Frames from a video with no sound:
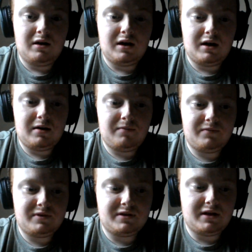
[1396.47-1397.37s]

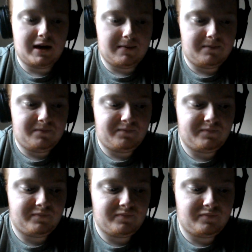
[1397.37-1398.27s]
So yeah,
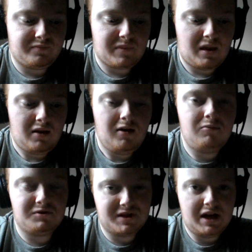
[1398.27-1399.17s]

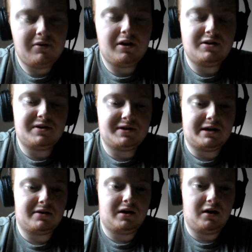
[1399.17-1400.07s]
we'll see how it goes in the
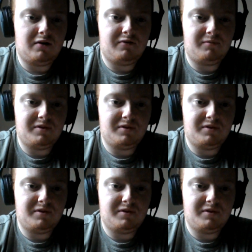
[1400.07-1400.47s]
second half.